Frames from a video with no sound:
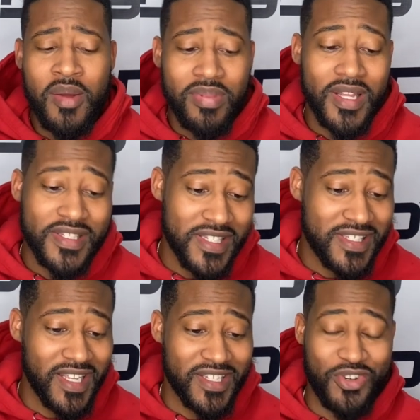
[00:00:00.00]
plus the
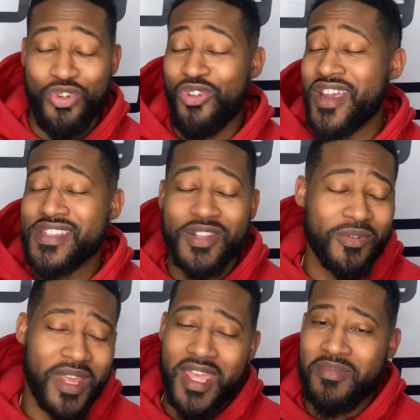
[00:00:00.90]
six, crazy little
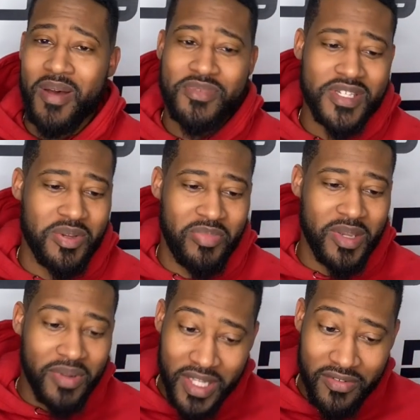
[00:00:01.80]
game. I'm just a big
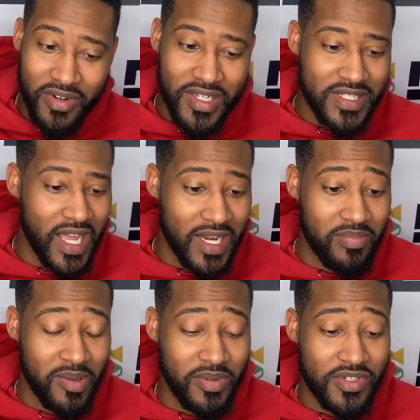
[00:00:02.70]
believer in Scottie
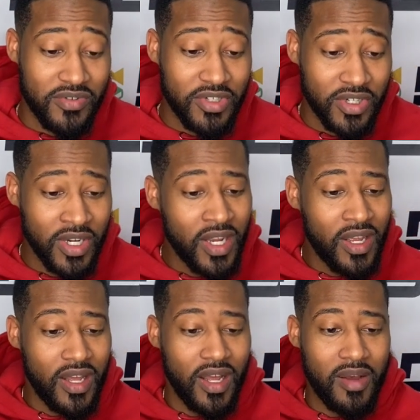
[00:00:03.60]
Pippen Jr.
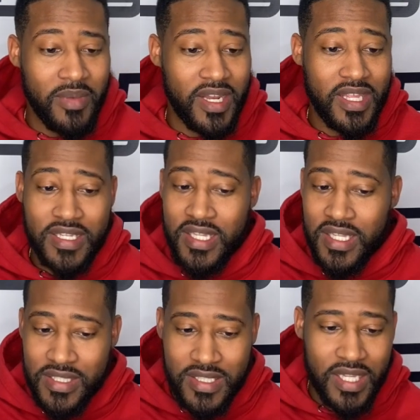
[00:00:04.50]
Um, and he
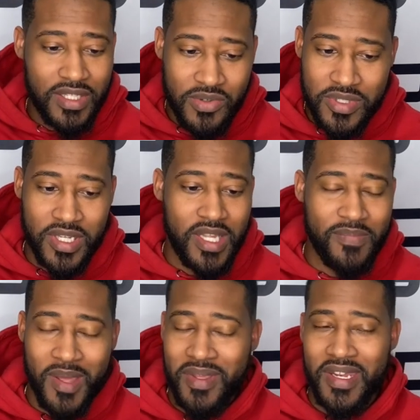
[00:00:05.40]
continues to keep
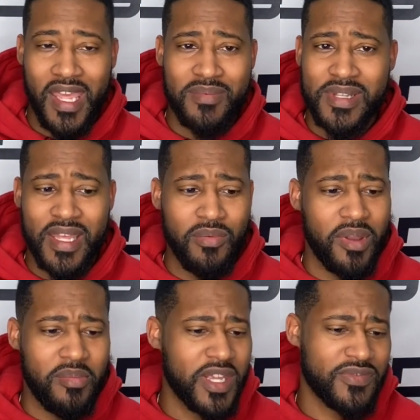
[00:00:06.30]
them in games late. One of
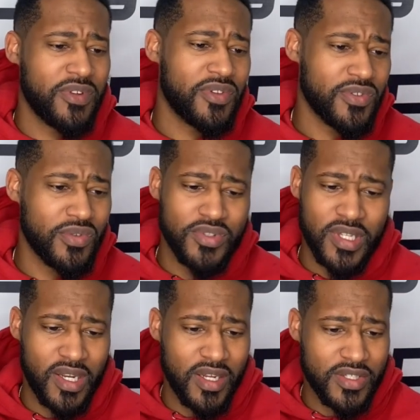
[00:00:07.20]
the best free throw shooters in the
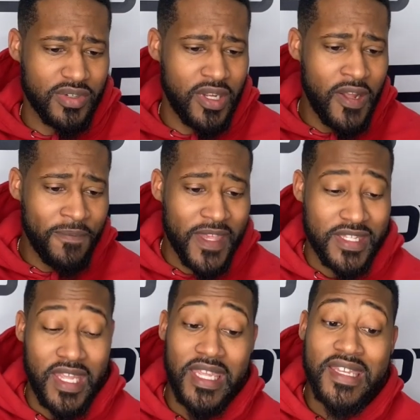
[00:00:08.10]
country as
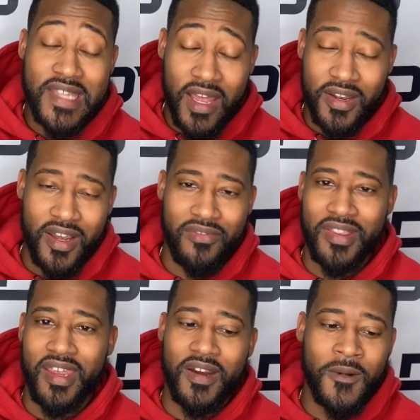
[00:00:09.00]
they eked out a cover
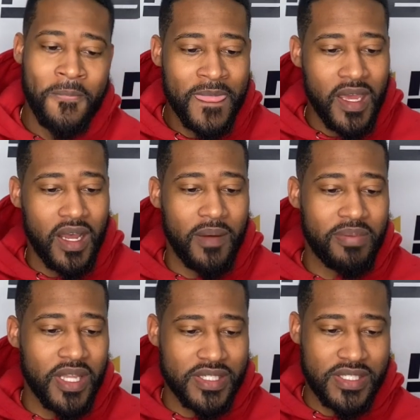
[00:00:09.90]
there, uh,
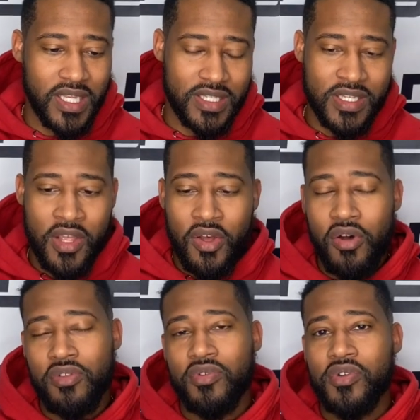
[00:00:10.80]
plus six
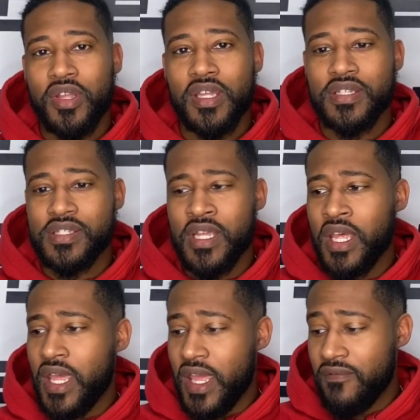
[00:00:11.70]
on the road against
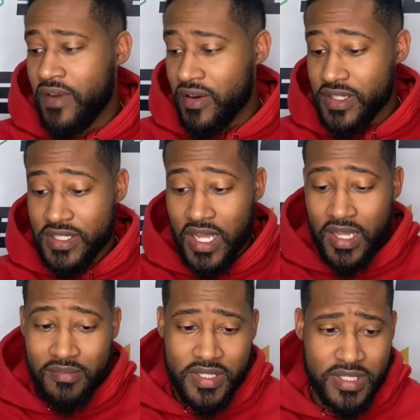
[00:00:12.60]
a very
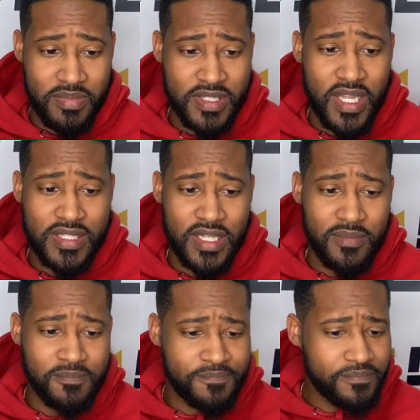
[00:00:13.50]
solid Mississippi State team.